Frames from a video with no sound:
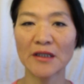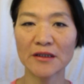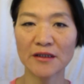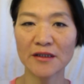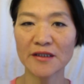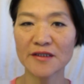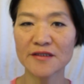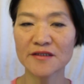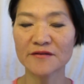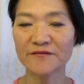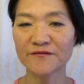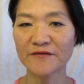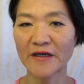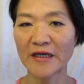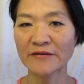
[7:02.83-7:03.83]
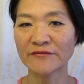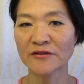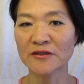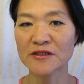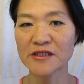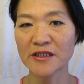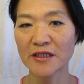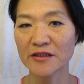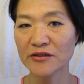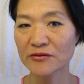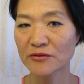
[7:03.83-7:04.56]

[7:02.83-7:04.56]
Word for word: at least five or ten,